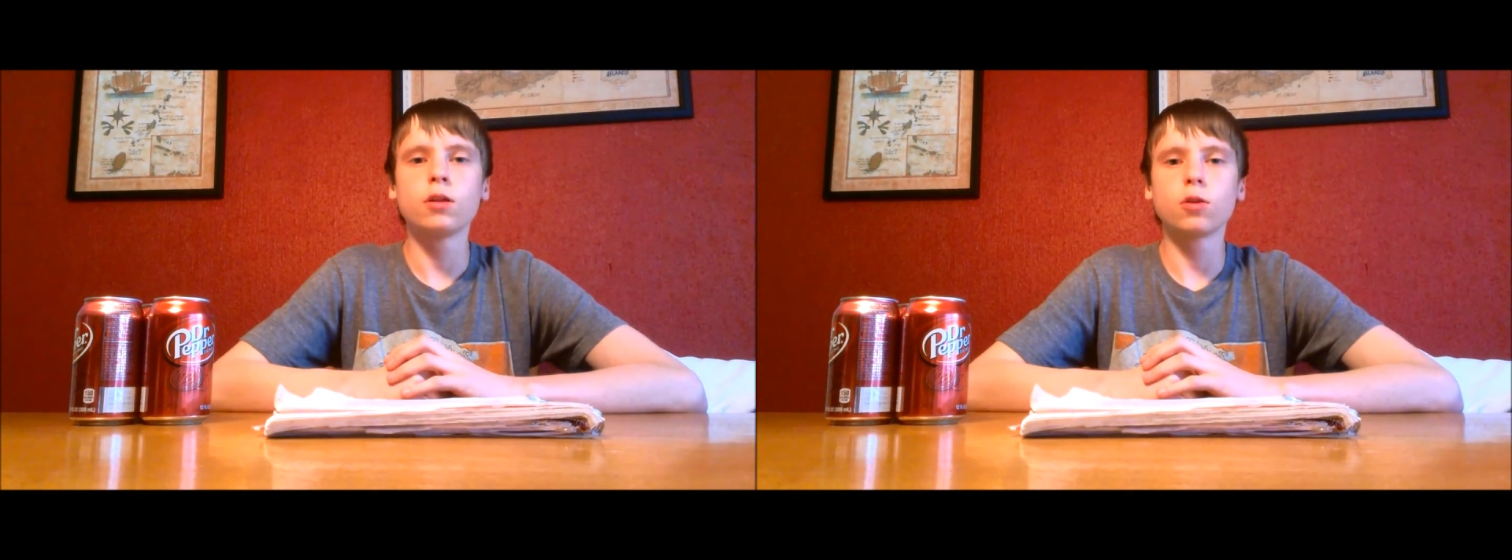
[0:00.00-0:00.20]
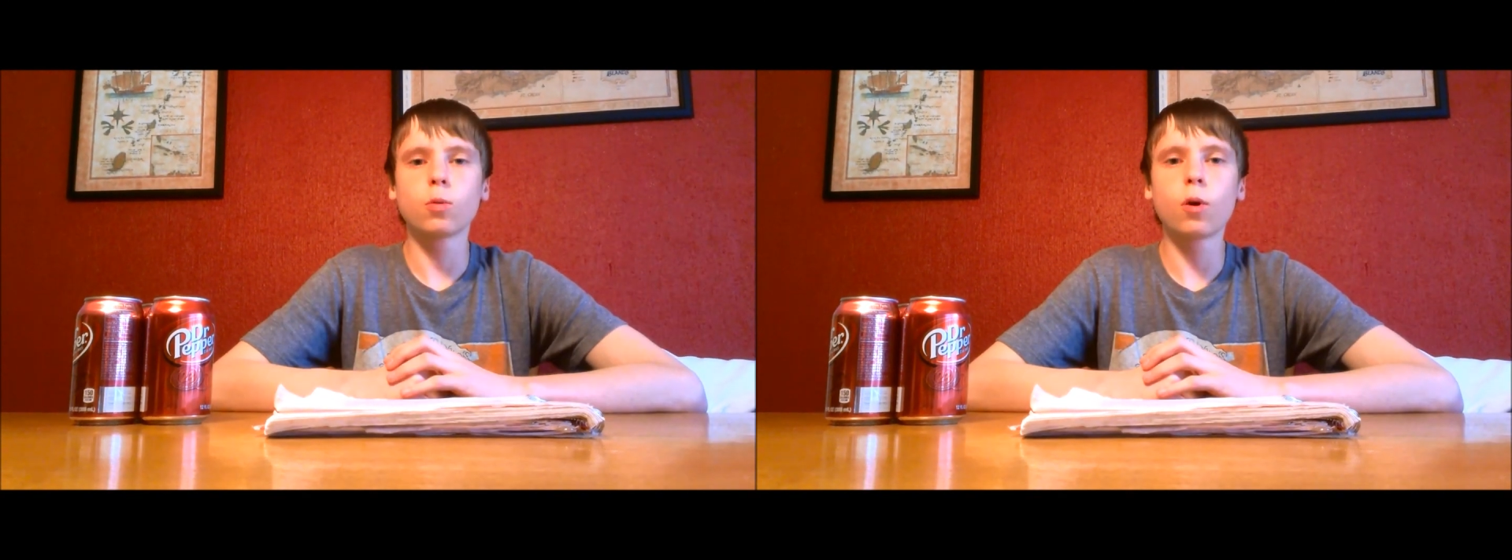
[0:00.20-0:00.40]

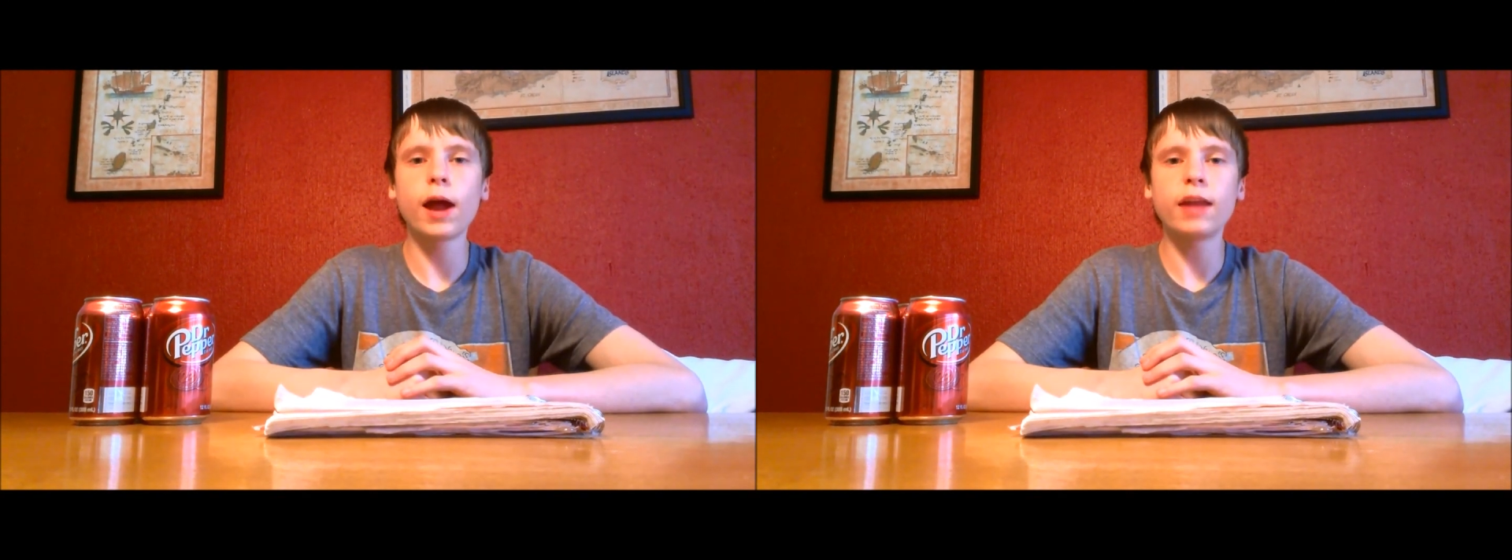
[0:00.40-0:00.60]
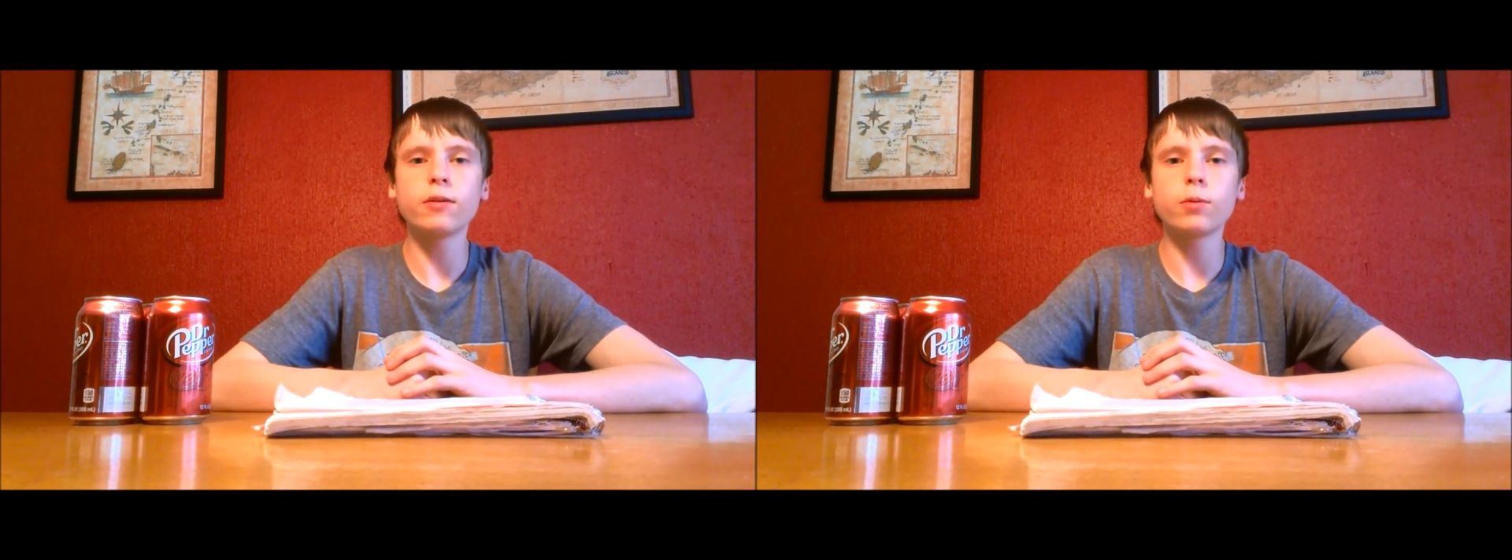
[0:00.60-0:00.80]
The war
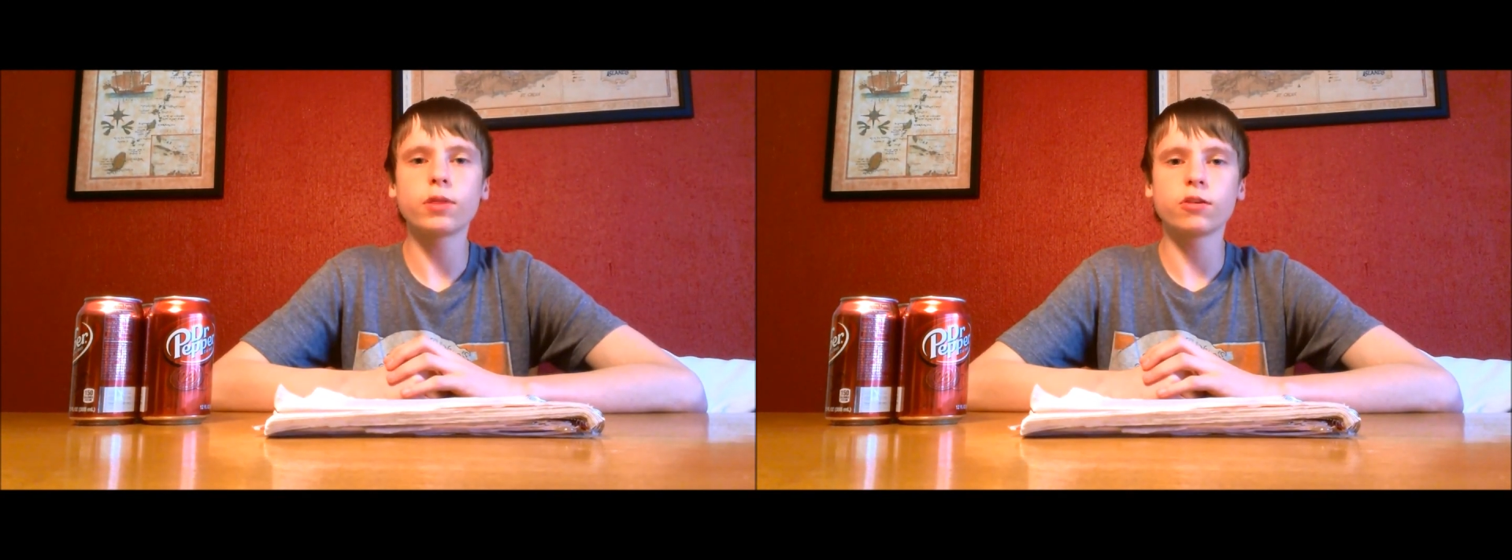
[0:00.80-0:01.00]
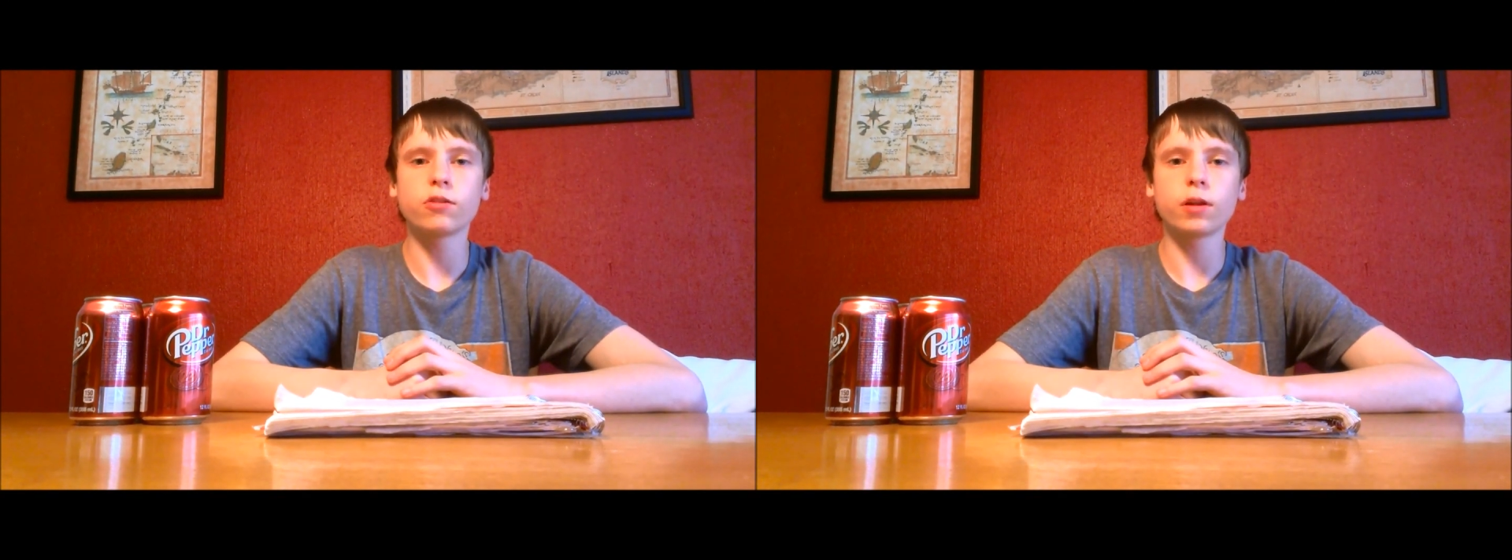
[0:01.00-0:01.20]
ended
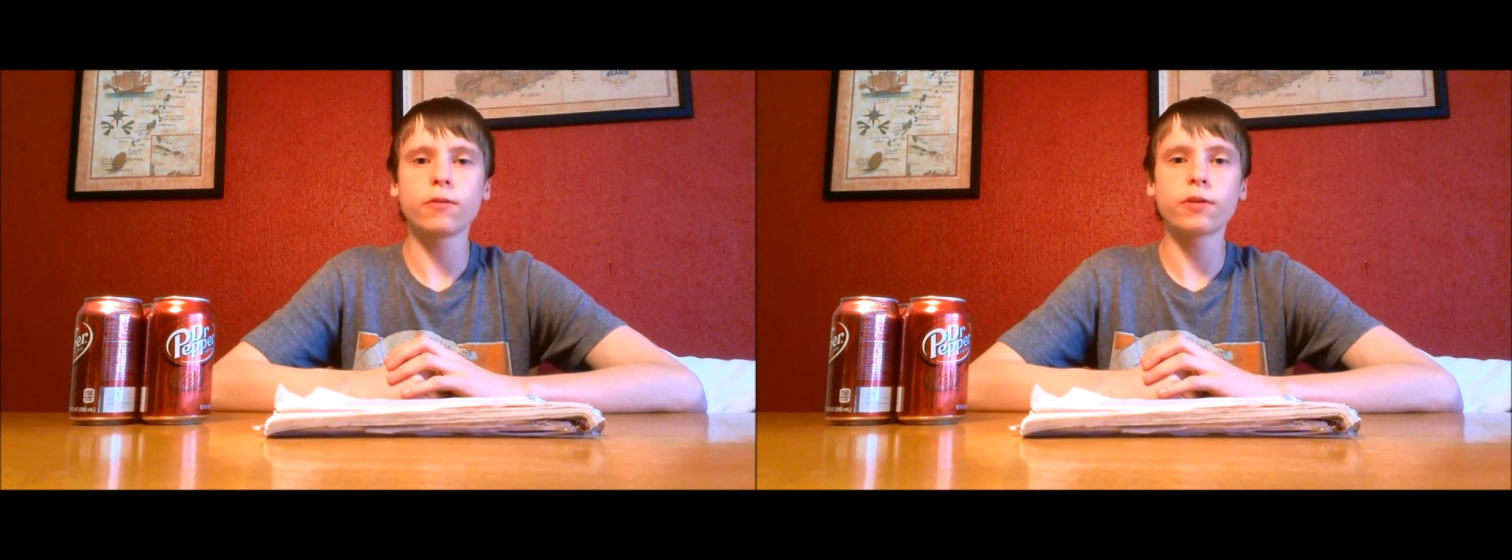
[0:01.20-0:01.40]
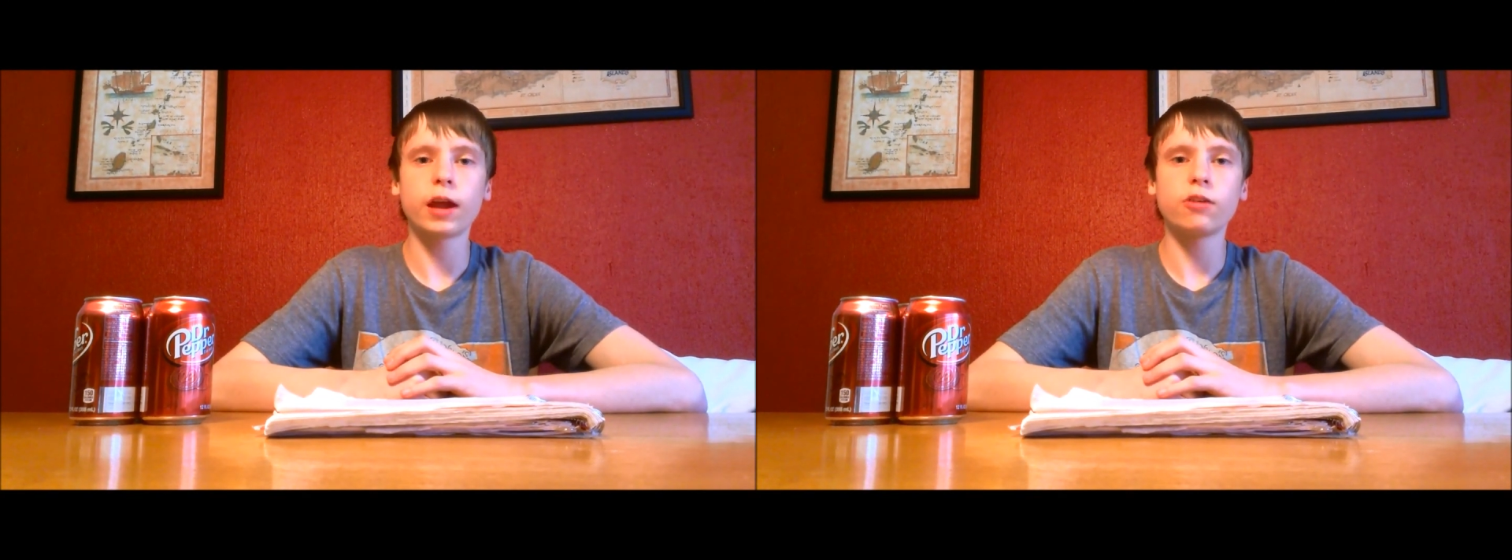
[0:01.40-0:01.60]
with the
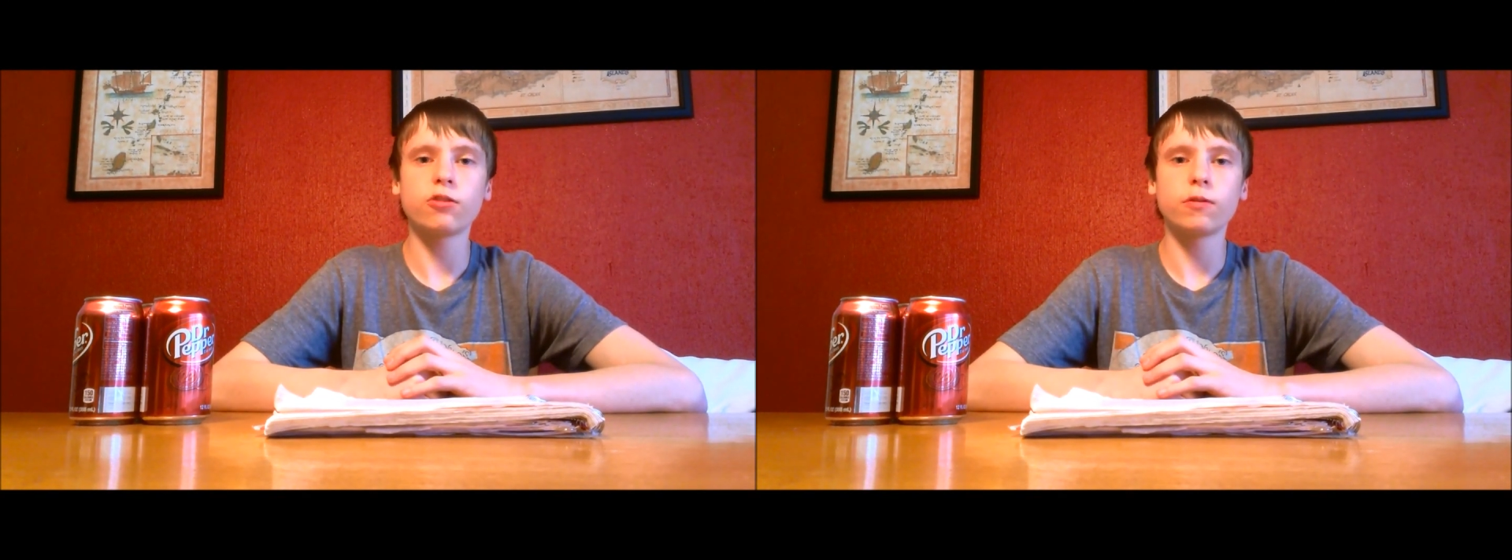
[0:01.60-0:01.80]
solidification